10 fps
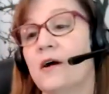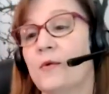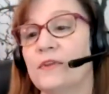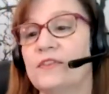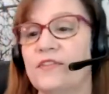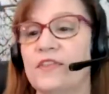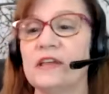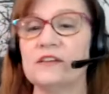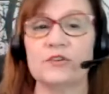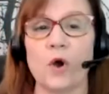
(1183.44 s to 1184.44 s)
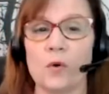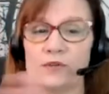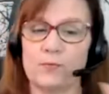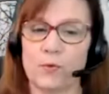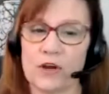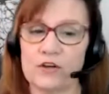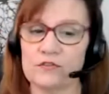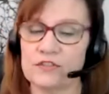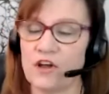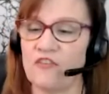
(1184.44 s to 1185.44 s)
but the thing is to always bring
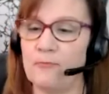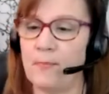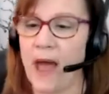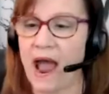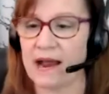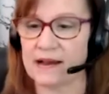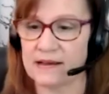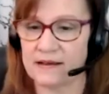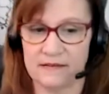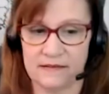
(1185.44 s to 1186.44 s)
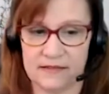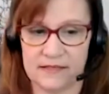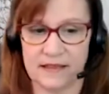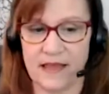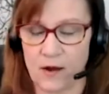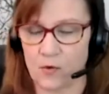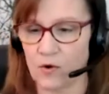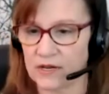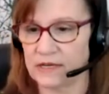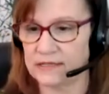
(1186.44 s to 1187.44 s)
yourself back to that
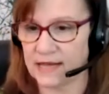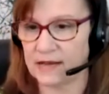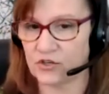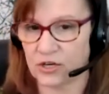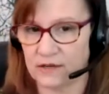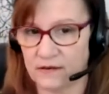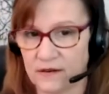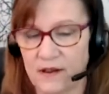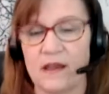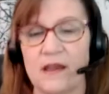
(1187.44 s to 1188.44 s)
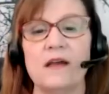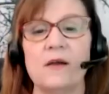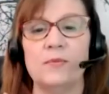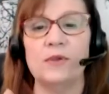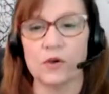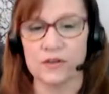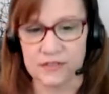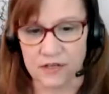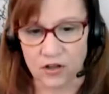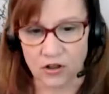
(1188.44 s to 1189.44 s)
organization, because
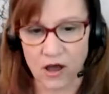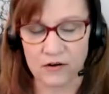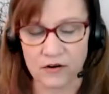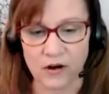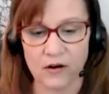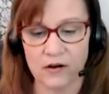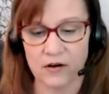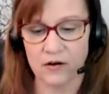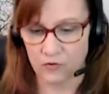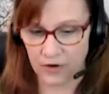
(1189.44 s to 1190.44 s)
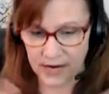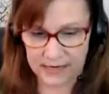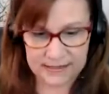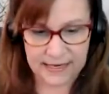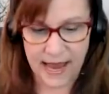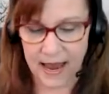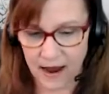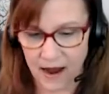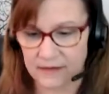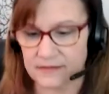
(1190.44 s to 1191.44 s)
the clutter creates
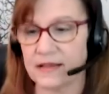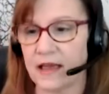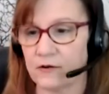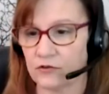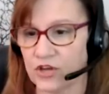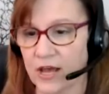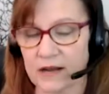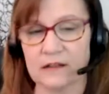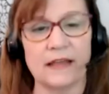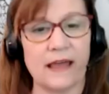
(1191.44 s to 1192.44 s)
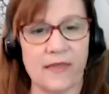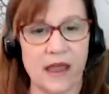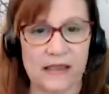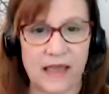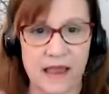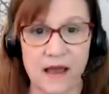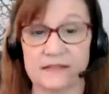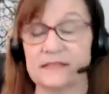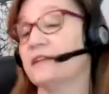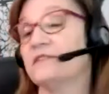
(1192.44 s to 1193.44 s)
chaos energetically, and that
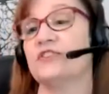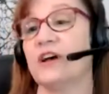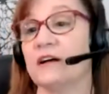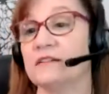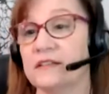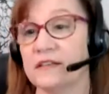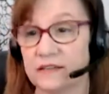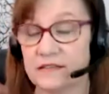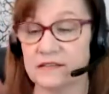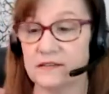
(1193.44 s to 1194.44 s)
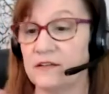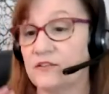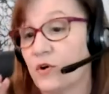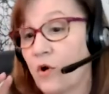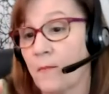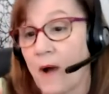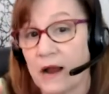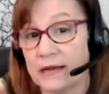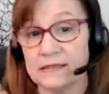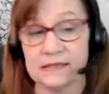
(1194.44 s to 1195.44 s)
chaos gets to us. It gets into our
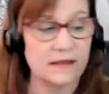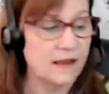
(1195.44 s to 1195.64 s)
minds